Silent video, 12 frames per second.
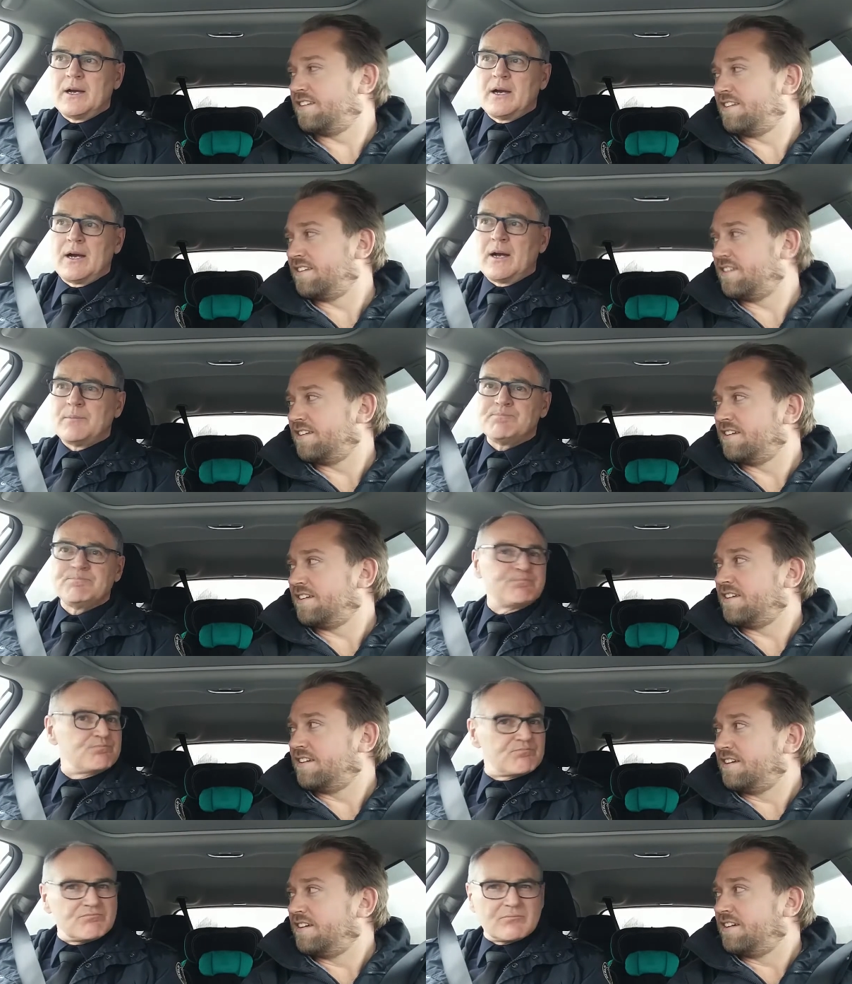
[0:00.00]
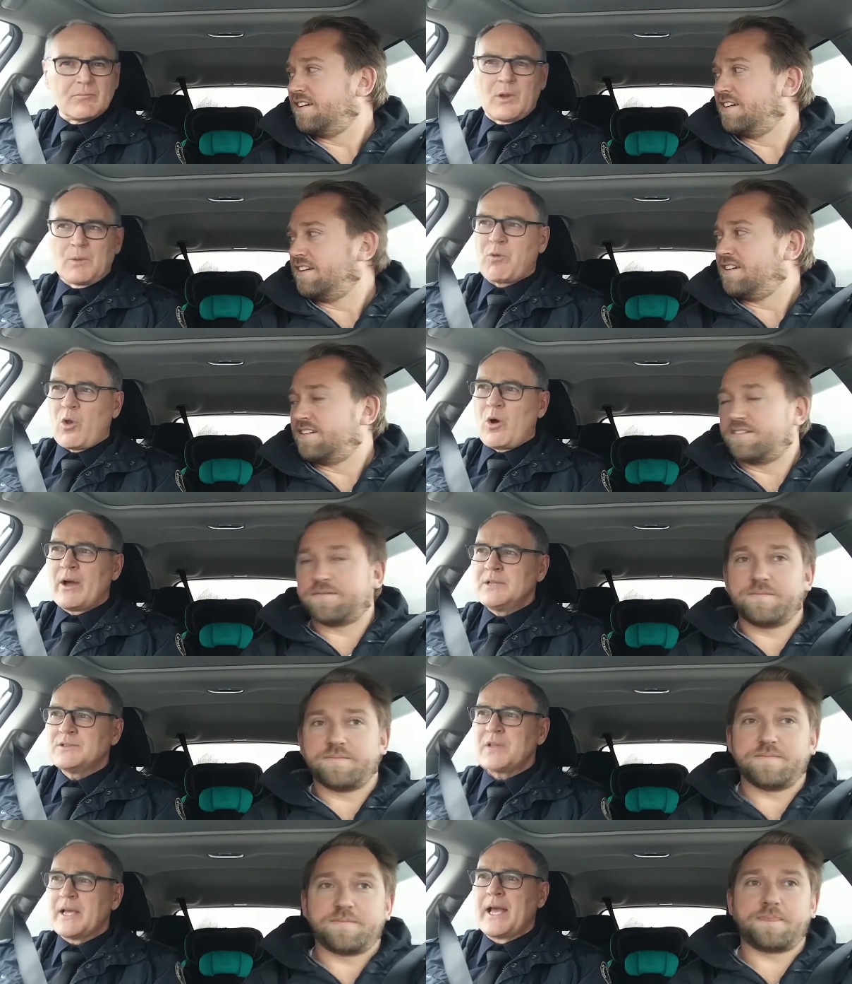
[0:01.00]
Speaker 1: uh,
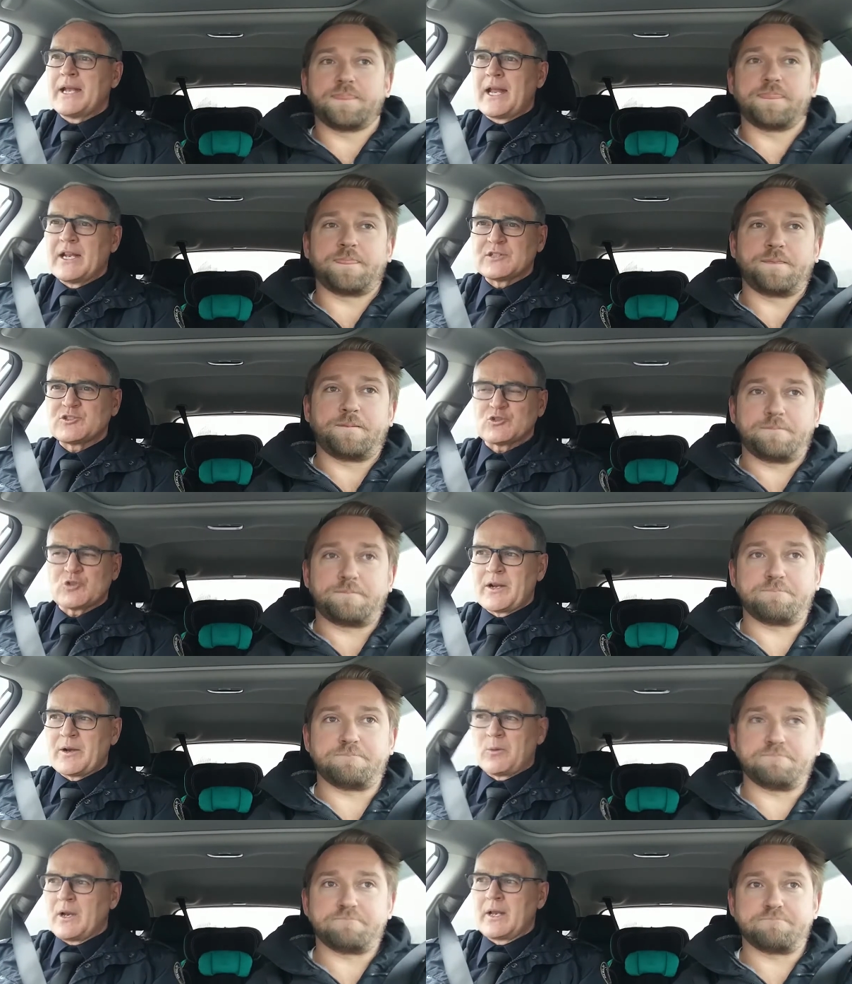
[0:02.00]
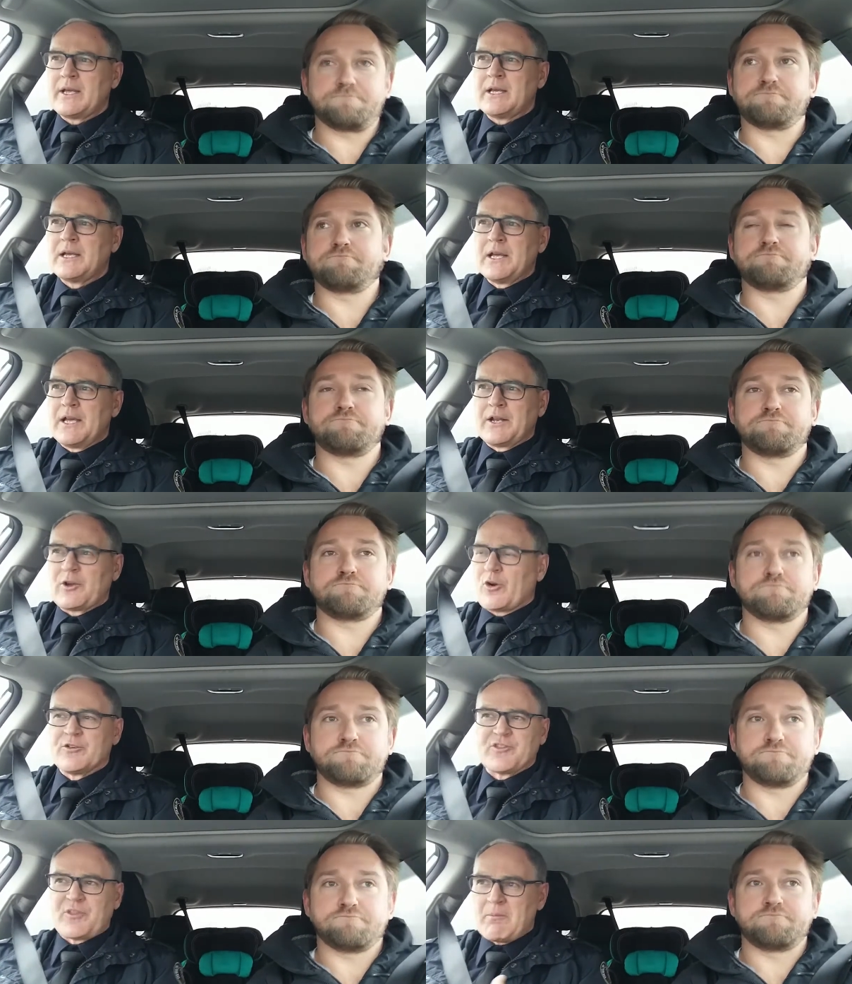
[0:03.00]
employees, and, and it's trying to really
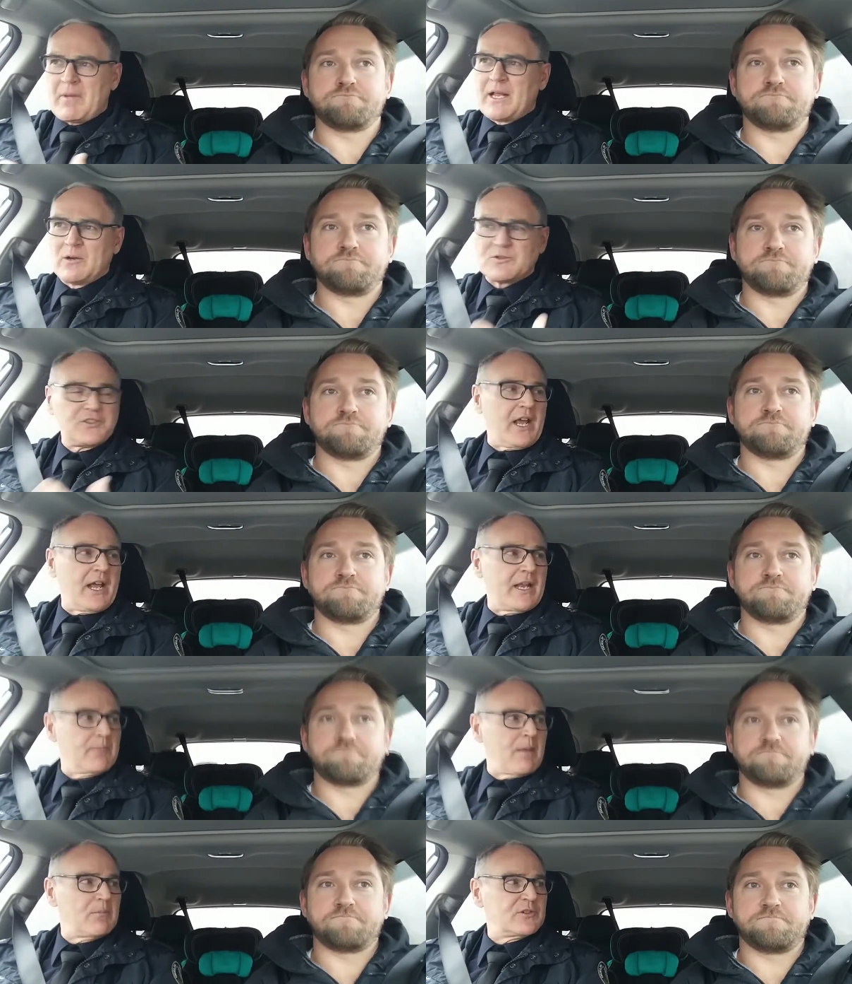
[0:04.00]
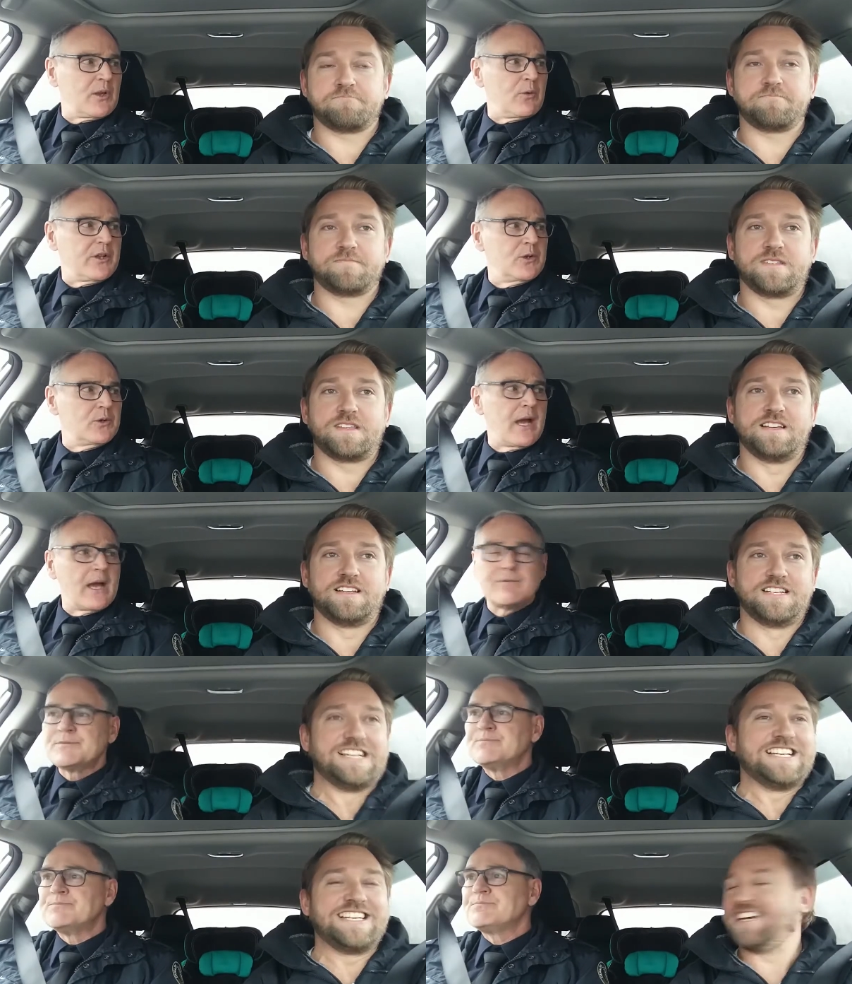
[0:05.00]
encourage the many outstanding members that we do
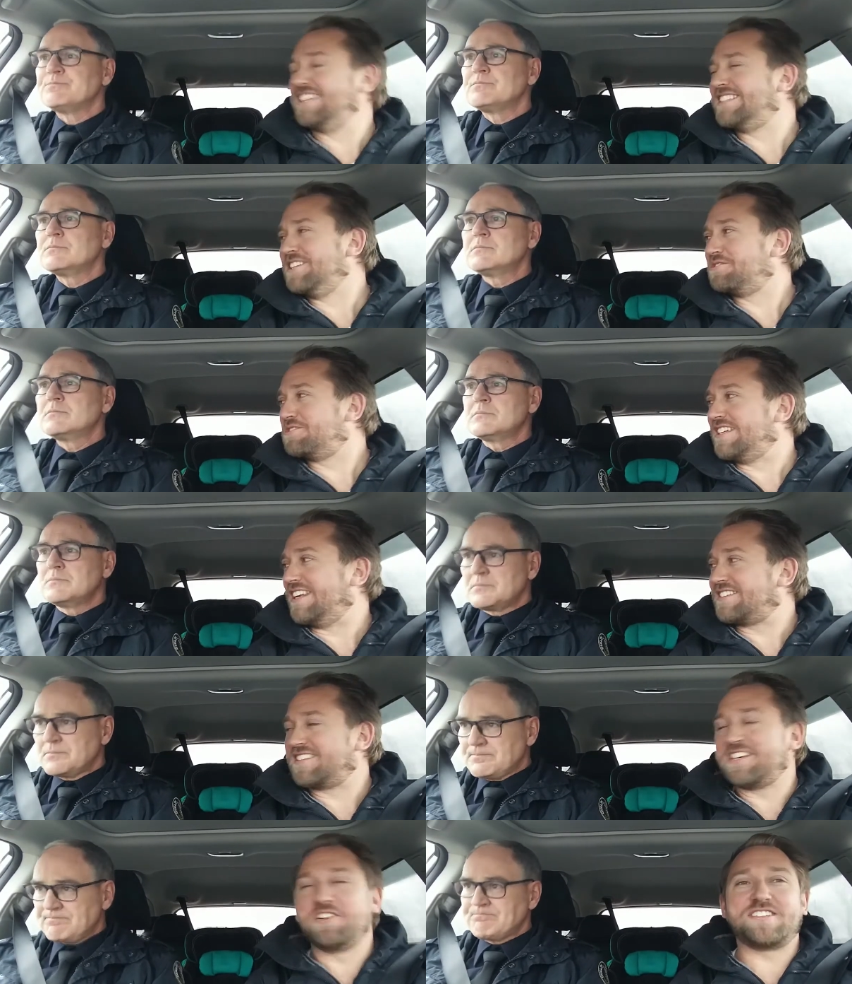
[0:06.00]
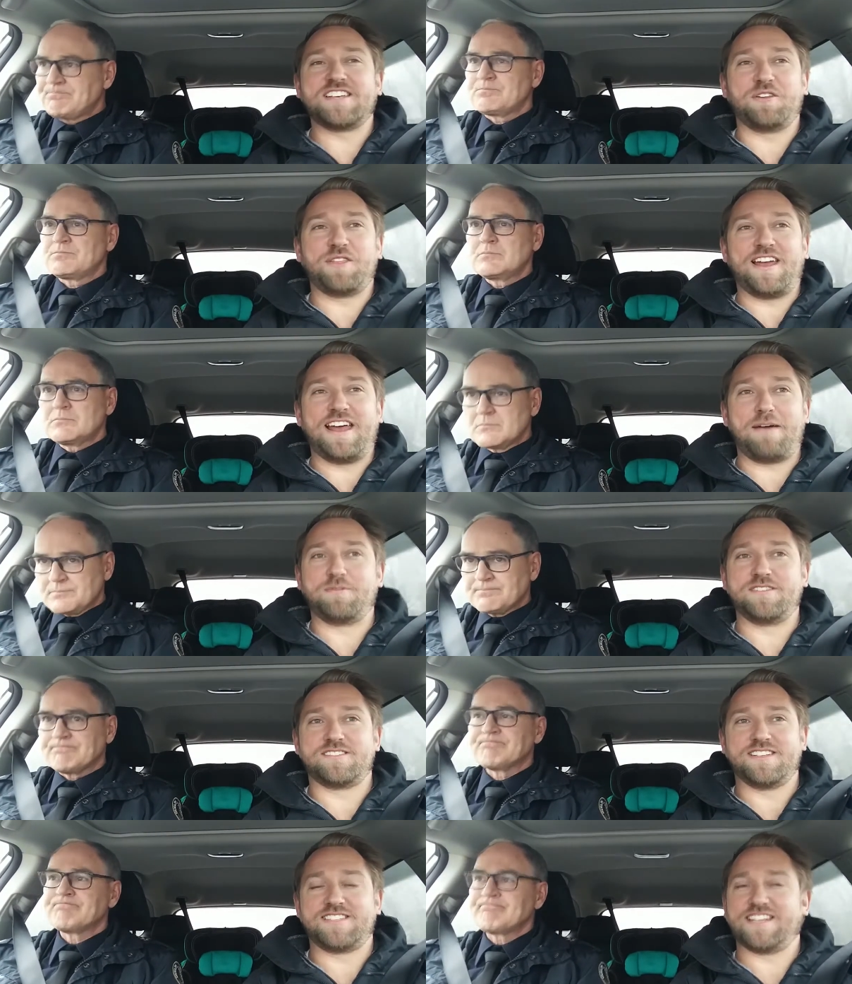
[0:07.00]
have.
Speaker 2: Yeah, it's interesting as leaders how that
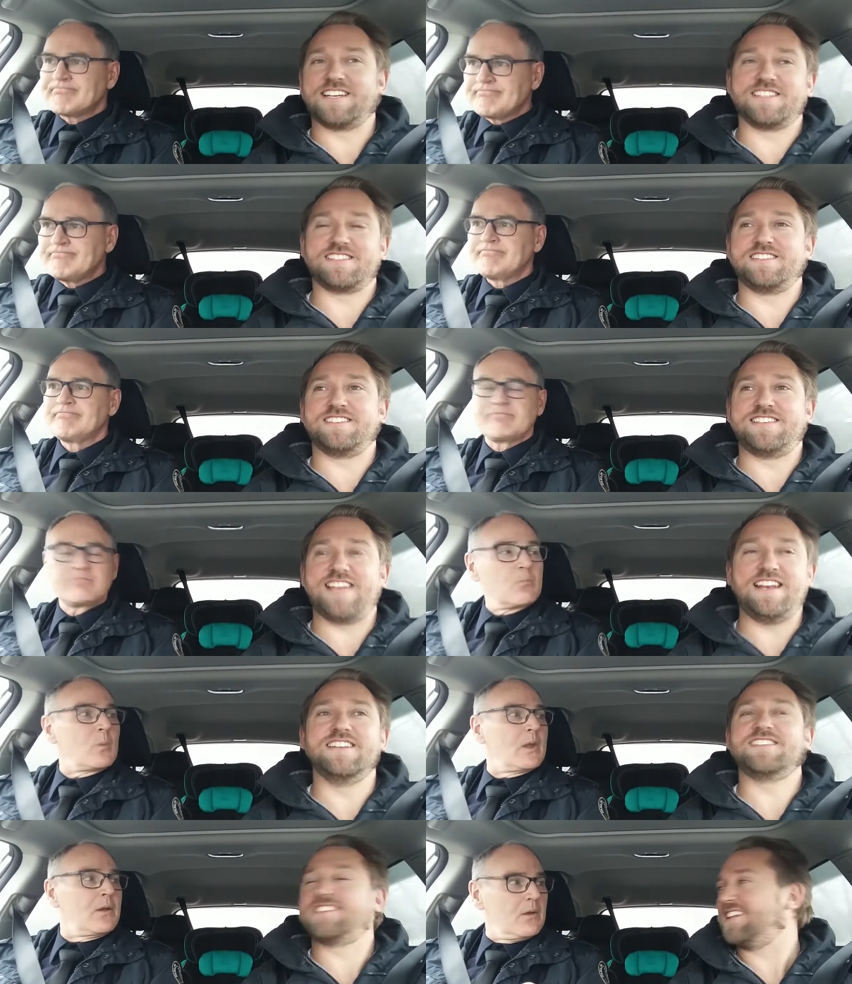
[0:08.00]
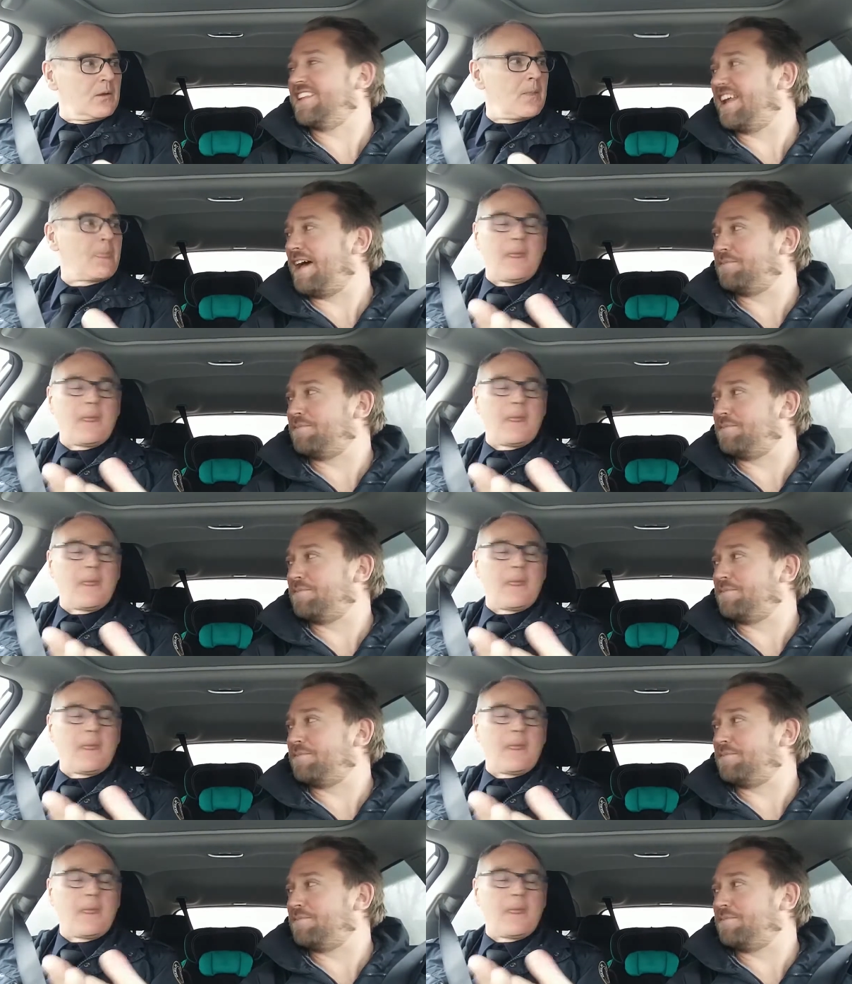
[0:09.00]
happens. It's like this tendency that